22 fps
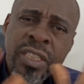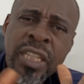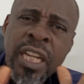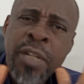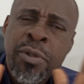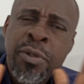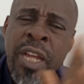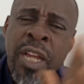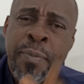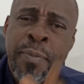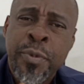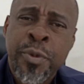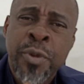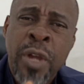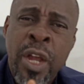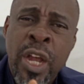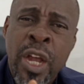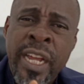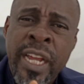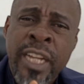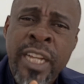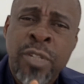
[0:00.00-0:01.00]
it will help
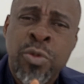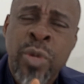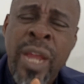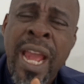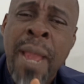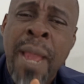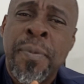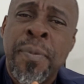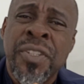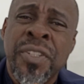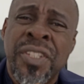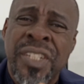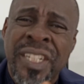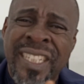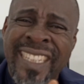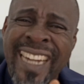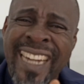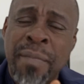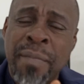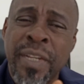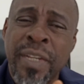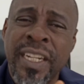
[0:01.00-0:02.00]
you. It will help us
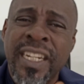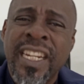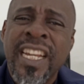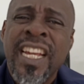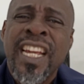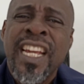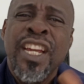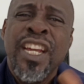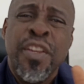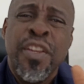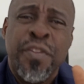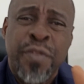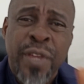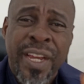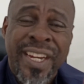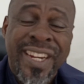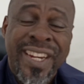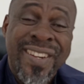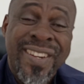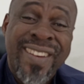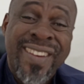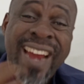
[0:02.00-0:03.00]
determine if you
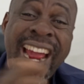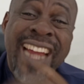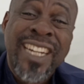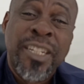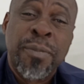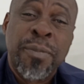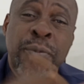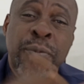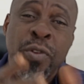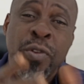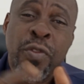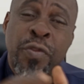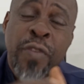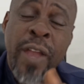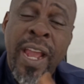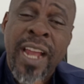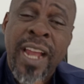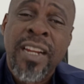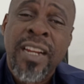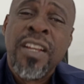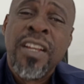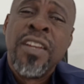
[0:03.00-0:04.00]
are the right
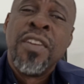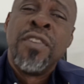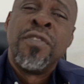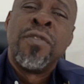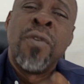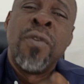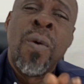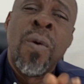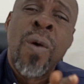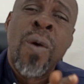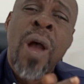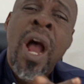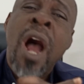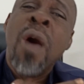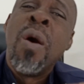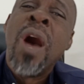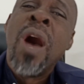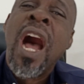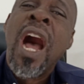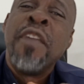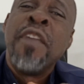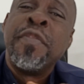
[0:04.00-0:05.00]
profile for
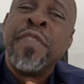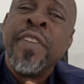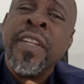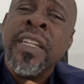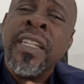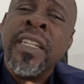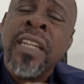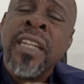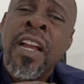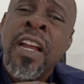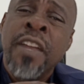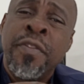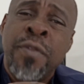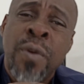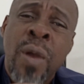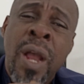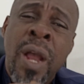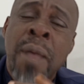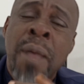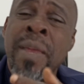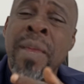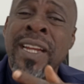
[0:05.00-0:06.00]
our affiliate
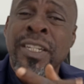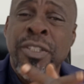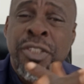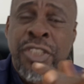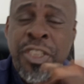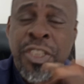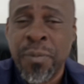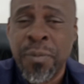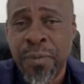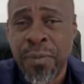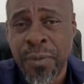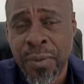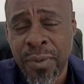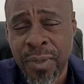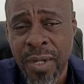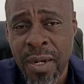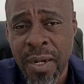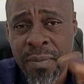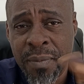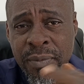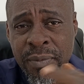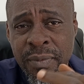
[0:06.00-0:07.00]
for our mentorship
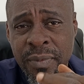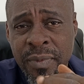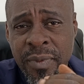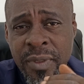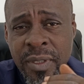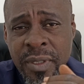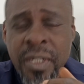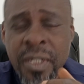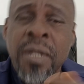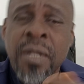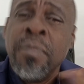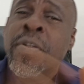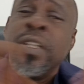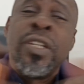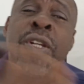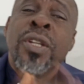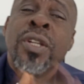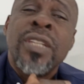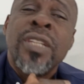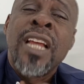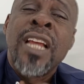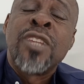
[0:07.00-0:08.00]
program.
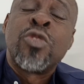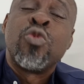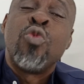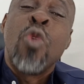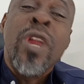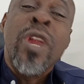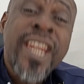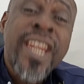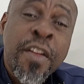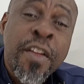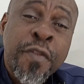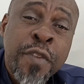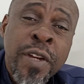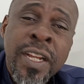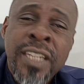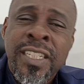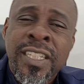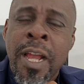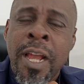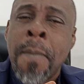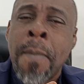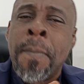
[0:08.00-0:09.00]
Because as wonderful
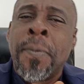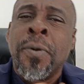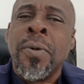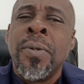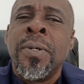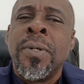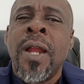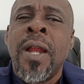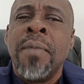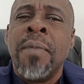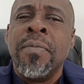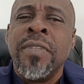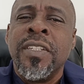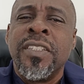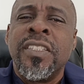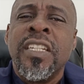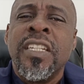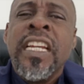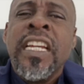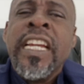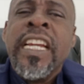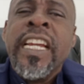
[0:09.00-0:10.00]
as our program
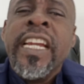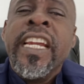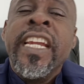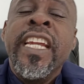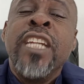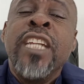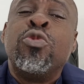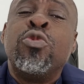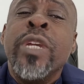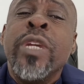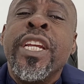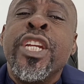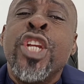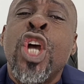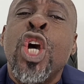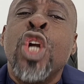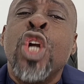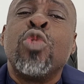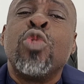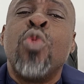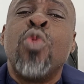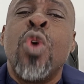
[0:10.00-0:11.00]
is, it will
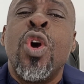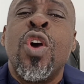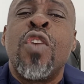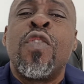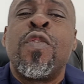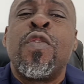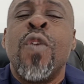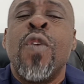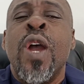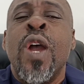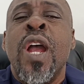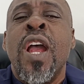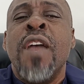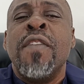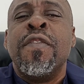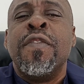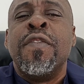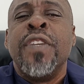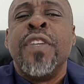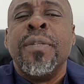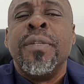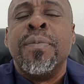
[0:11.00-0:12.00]
not work for
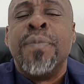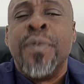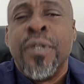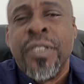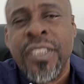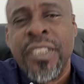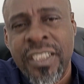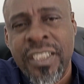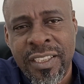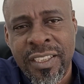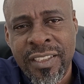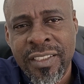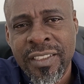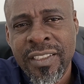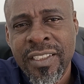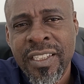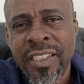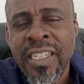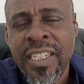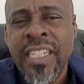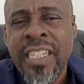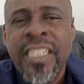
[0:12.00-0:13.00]
everybody.
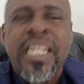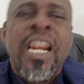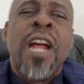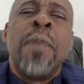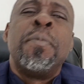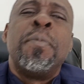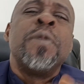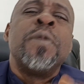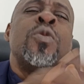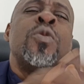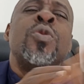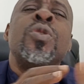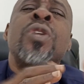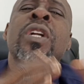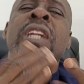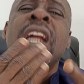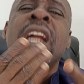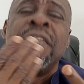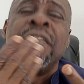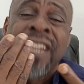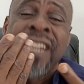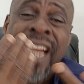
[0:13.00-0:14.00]
There are people who
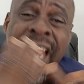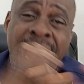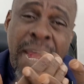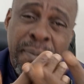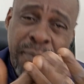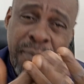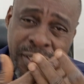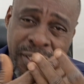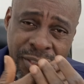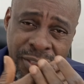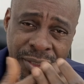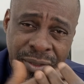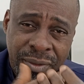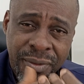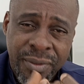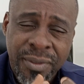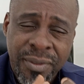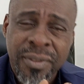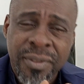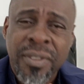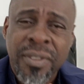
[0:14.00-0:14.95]
don't have the aptitude,